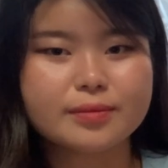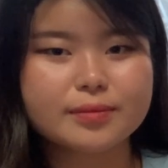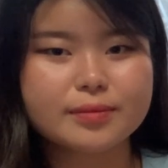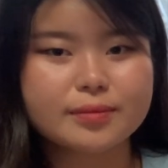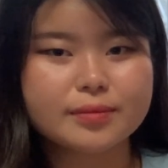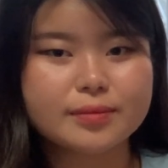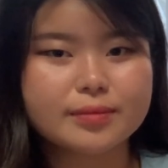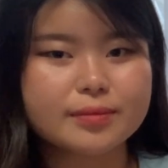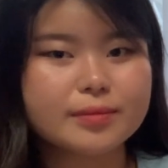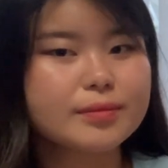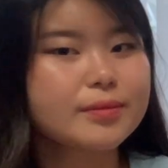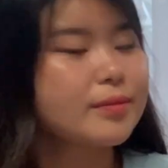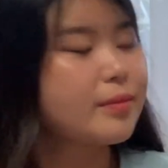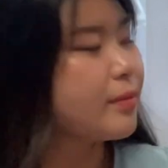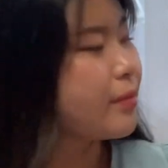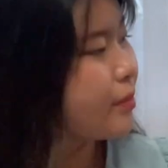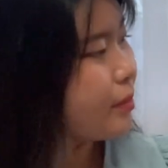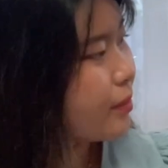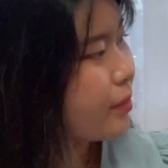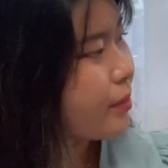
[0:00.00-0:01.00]

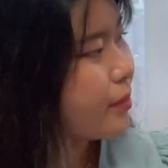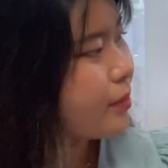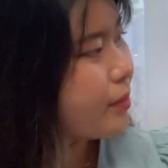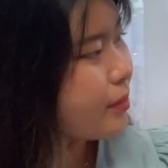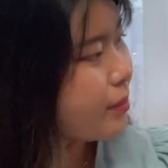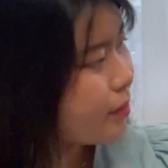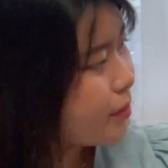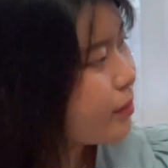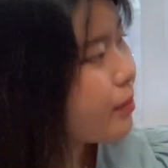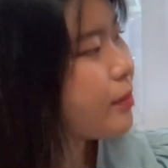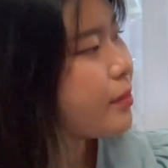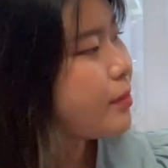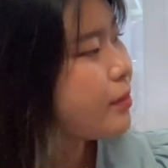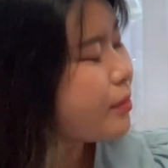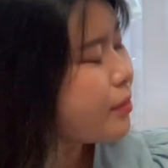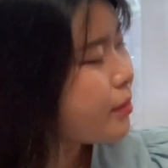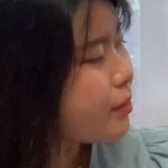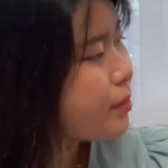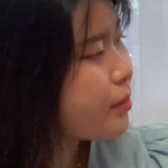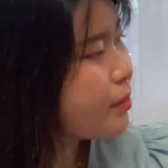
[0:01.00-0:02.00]

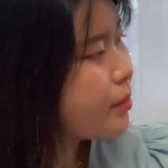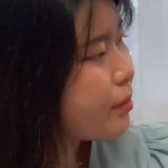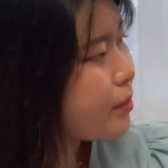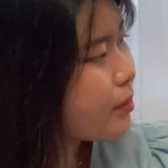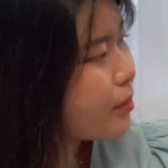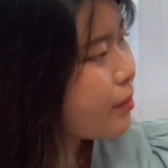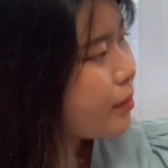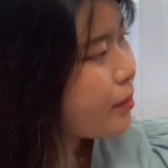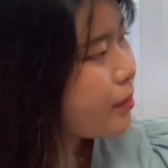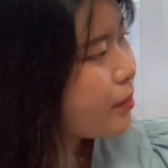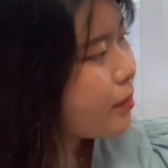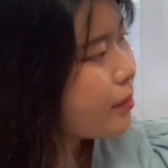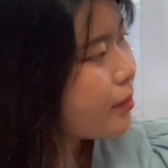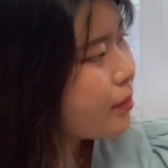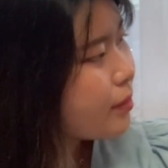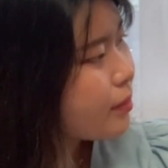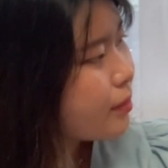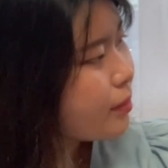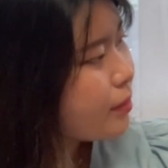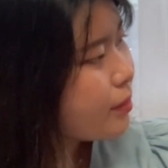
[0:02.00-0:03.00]

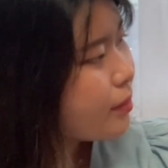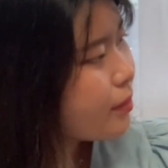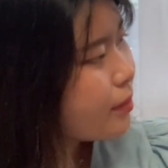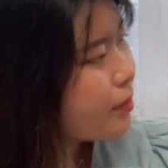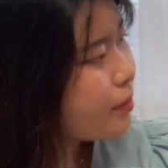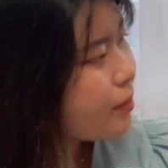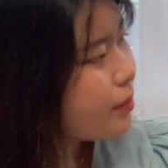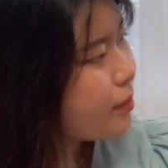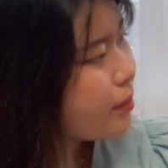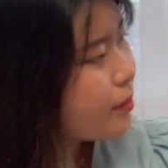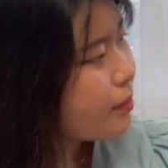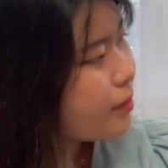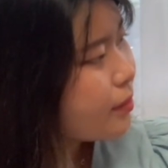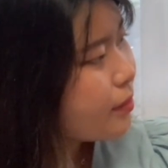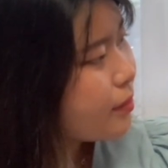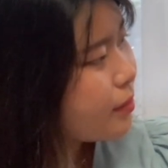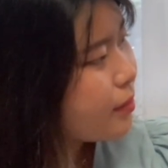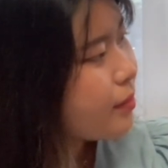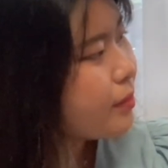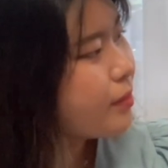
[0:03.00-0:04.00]

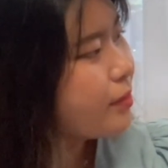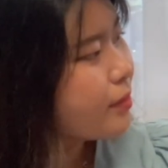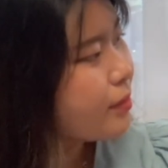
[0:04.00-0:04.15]
No words are spoken by the person on screen.